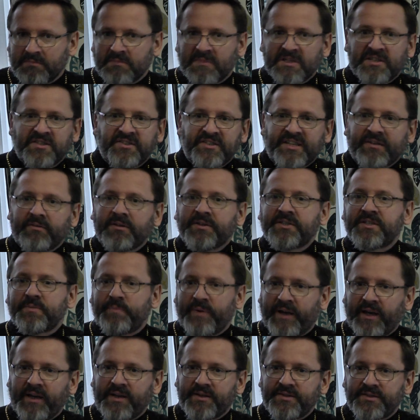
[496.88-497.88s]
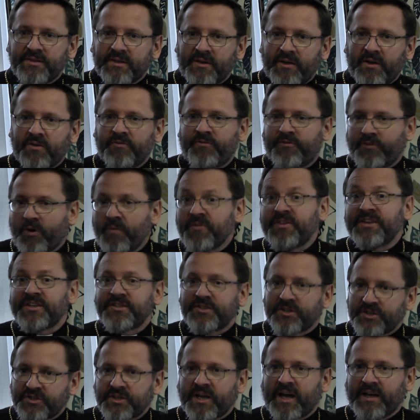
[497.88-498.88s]
civil space, from the
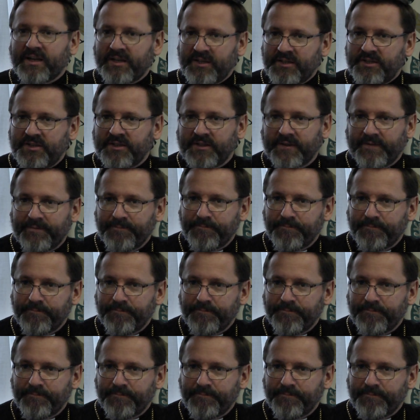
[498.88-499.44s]
society.